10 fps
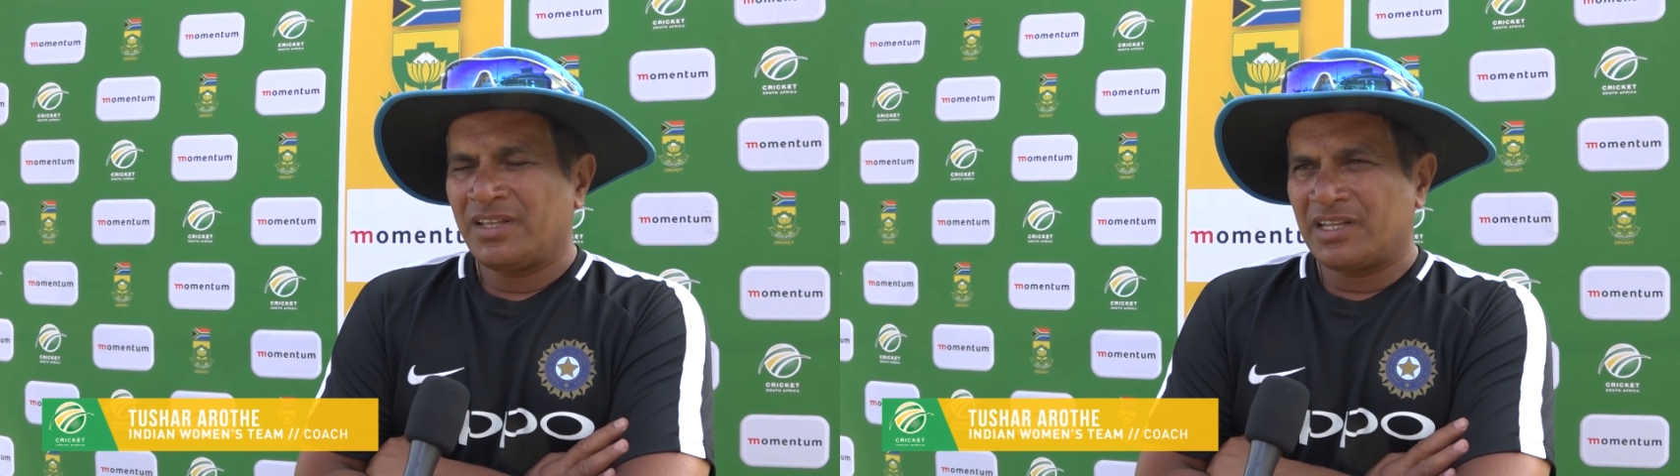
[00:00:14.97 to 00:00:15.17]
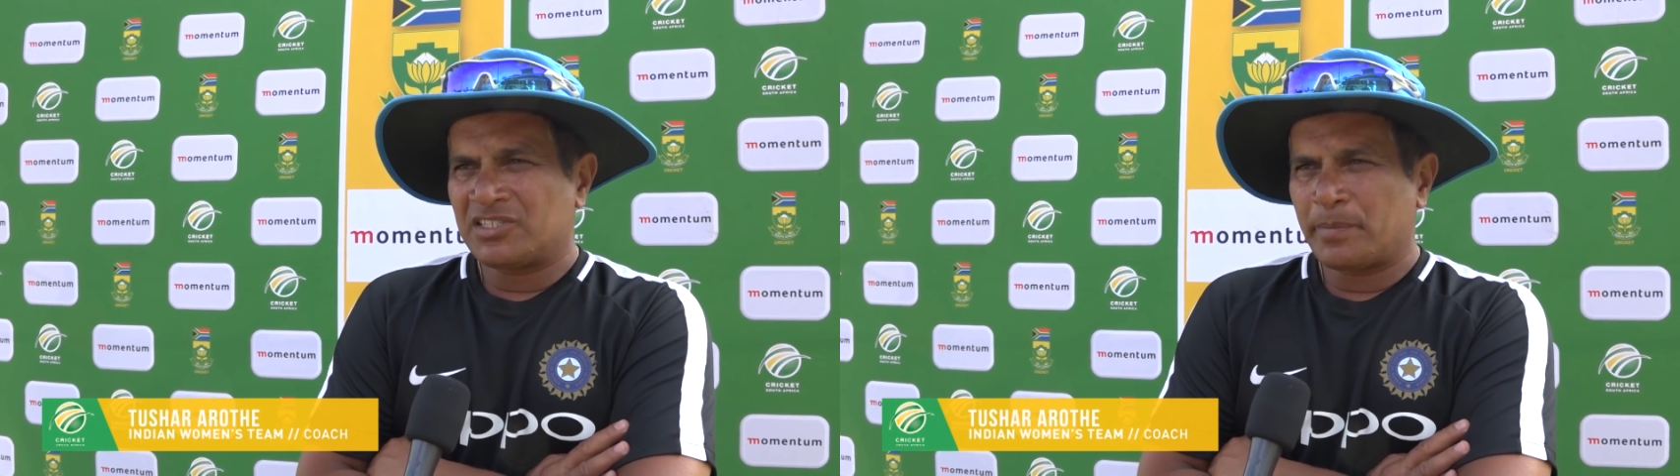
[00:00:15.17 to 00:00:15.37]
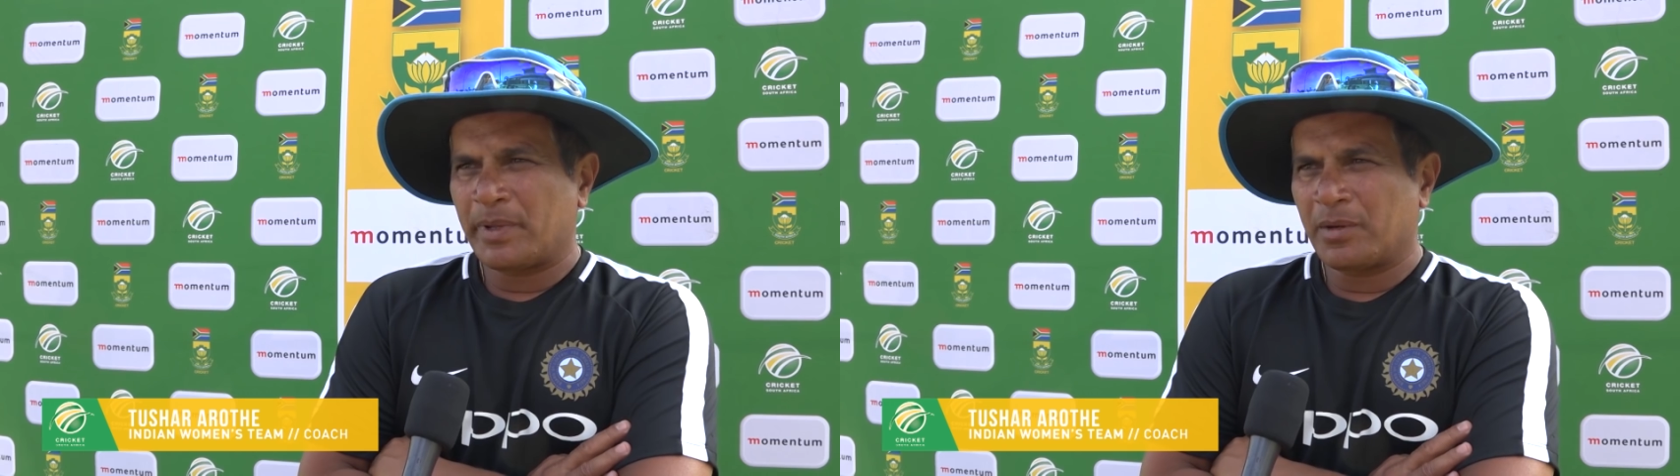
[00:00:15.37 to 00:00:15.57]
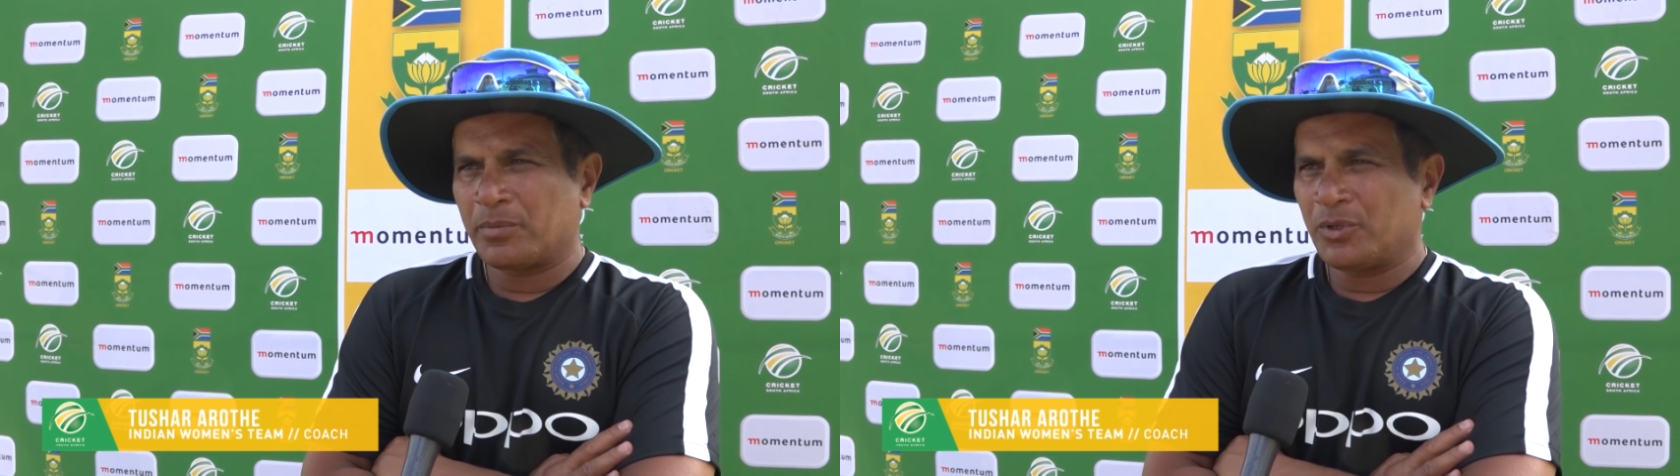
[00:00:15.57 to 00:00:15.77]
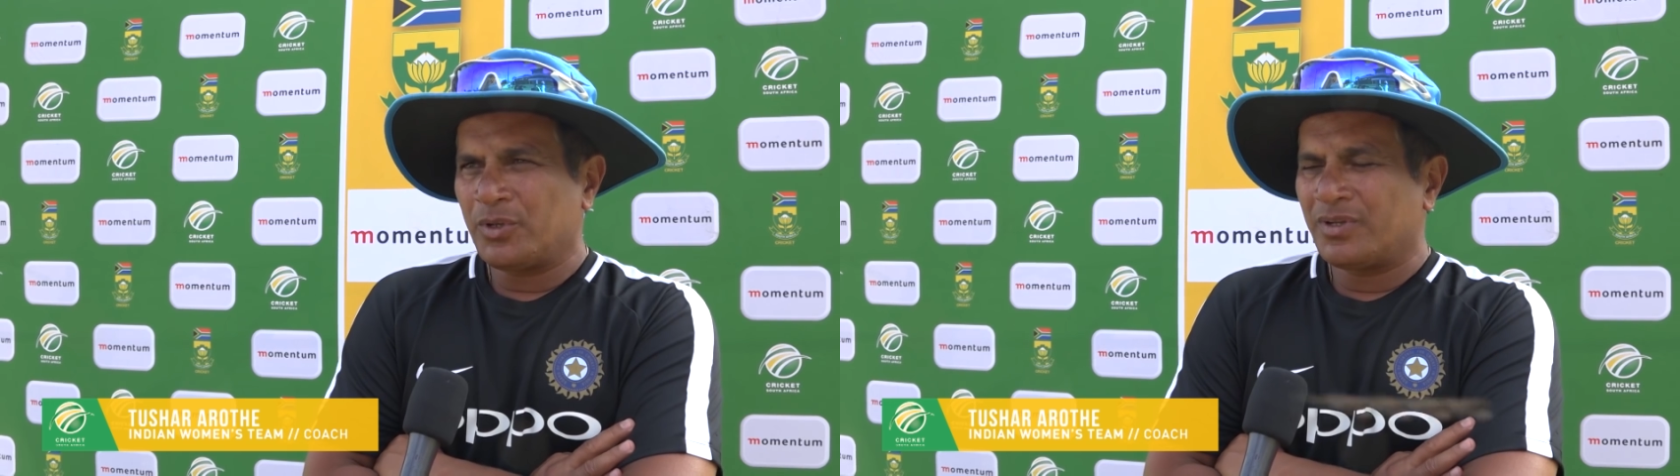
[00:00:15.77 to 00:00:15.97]
They're shaping
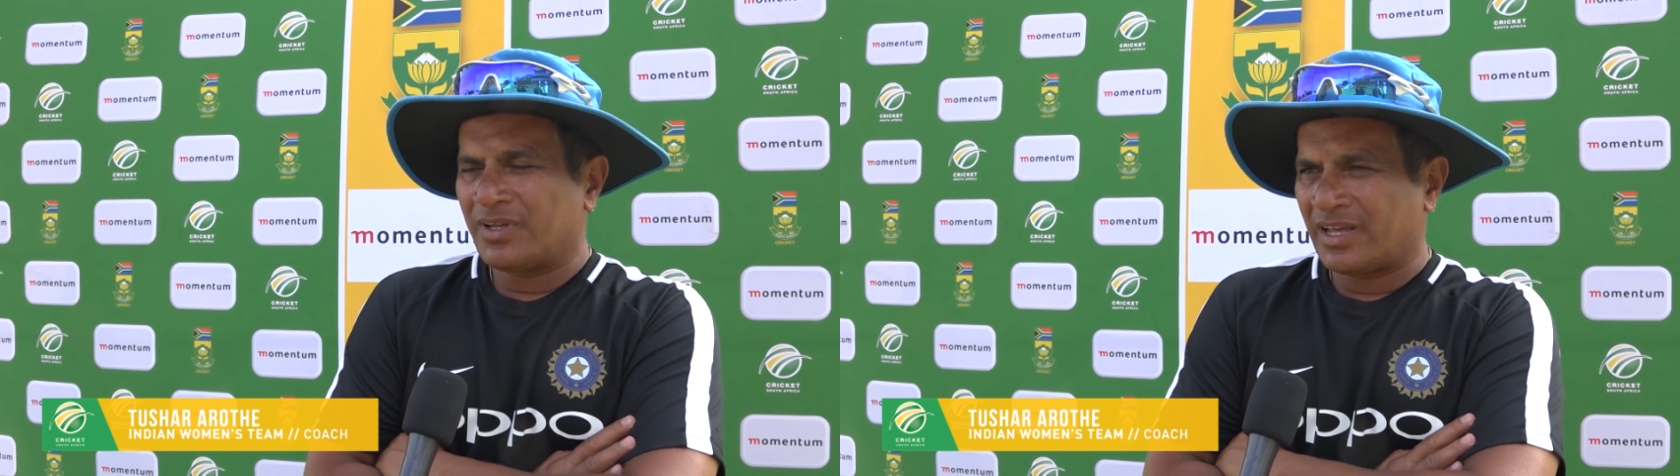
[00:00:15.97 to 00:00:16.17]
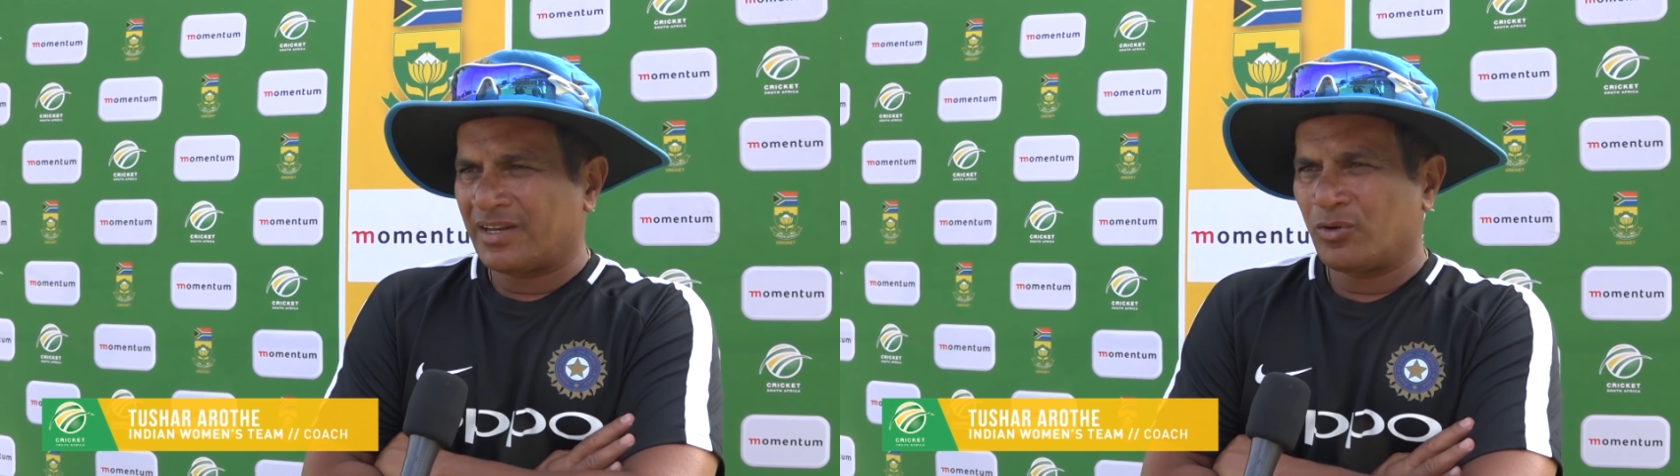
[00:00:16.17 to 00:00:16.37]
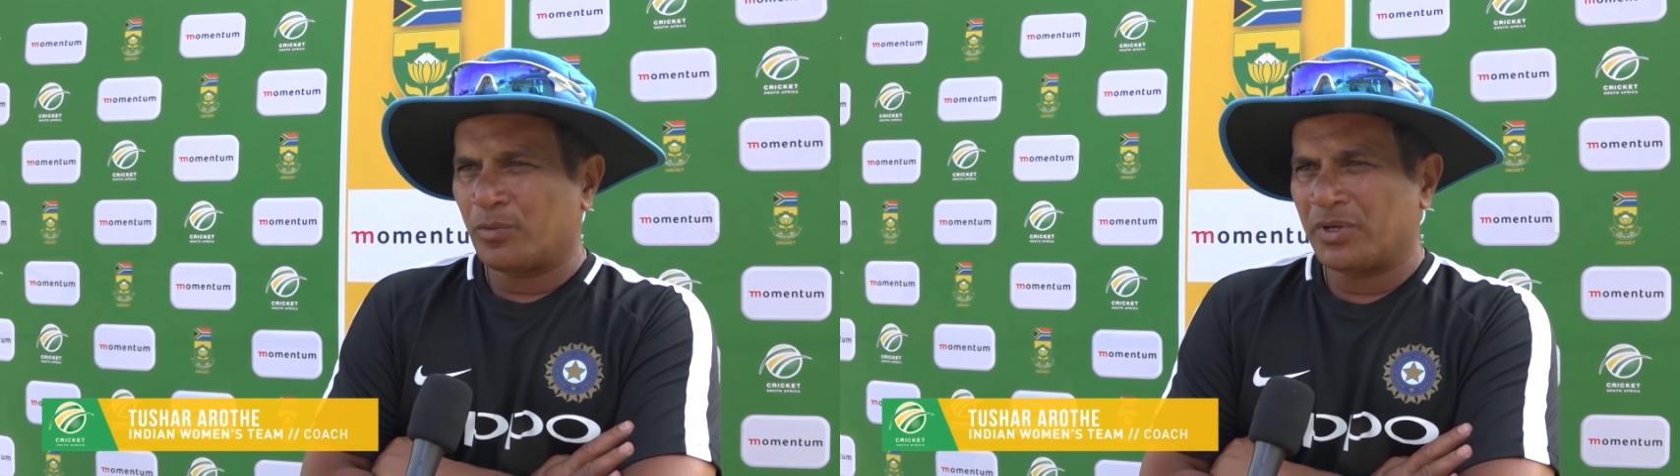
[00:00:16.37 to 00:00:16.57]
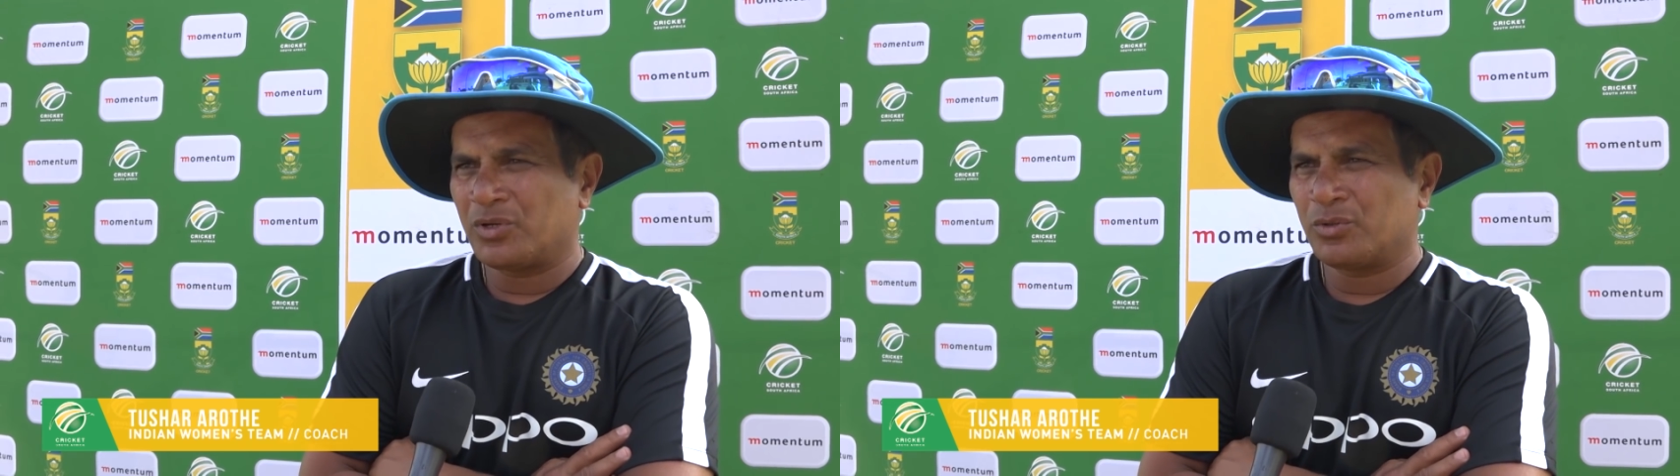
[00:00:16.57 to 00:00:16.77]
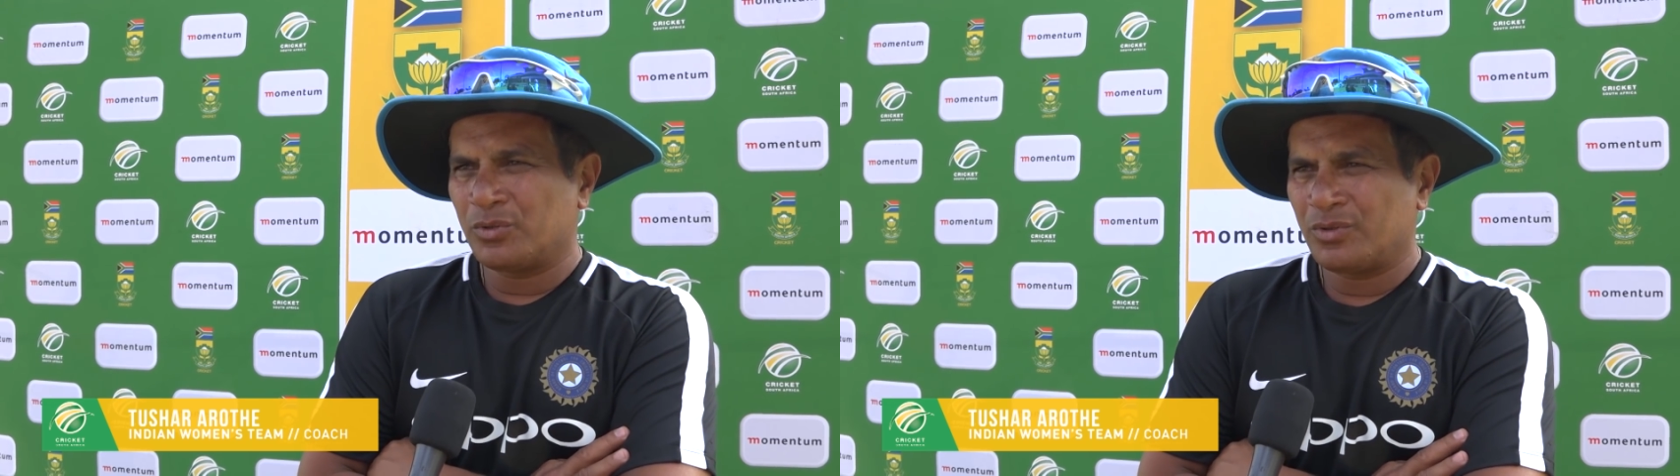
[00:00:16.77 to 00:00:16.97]
up good and hoping
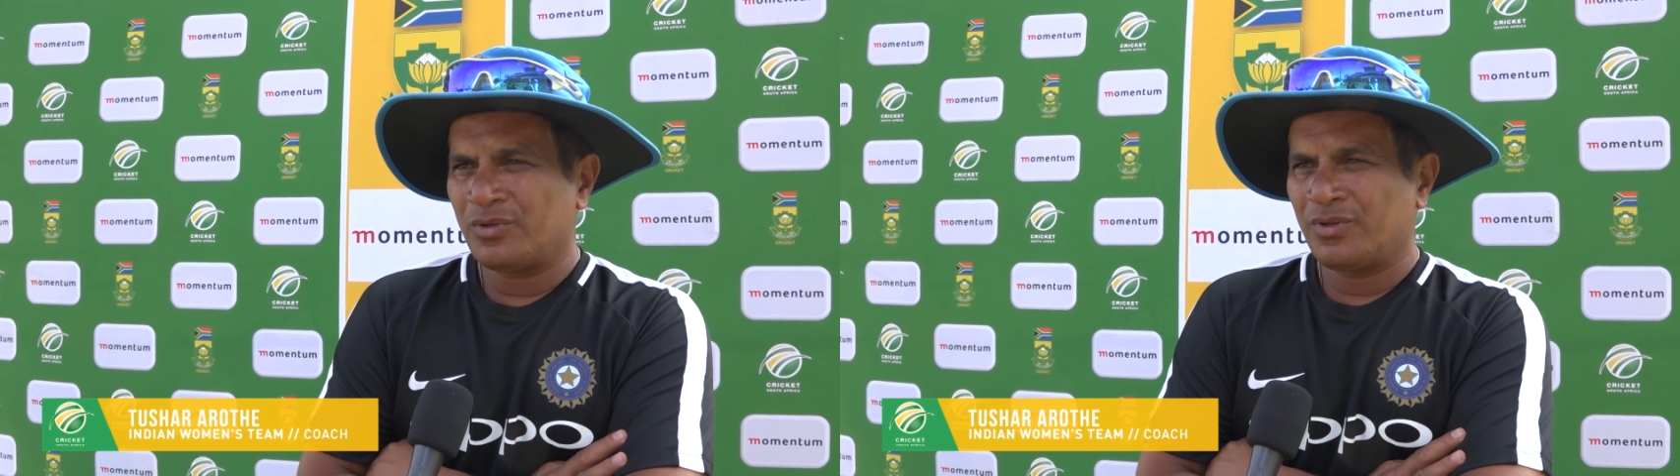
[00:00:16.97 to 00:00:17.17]
to